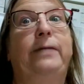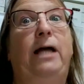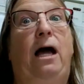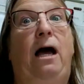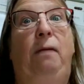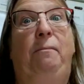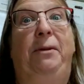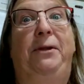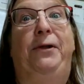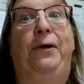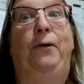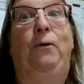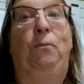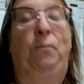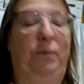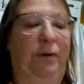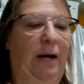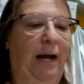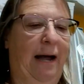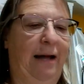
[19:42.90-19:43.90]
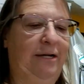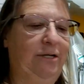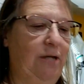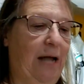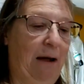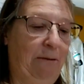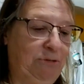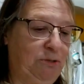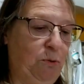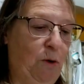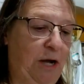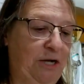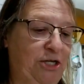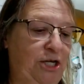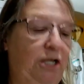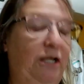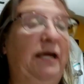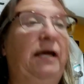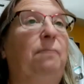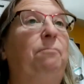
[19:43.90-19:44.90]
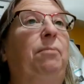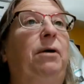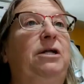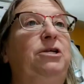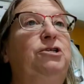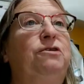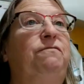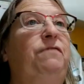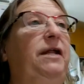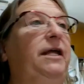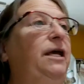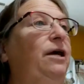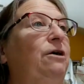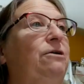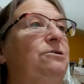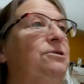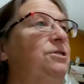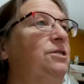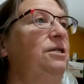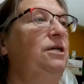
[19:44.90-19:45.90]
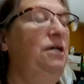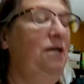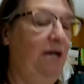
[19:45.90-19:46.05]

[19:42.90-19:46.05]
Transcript: I'm a dope. I was watching like a bunch of videos.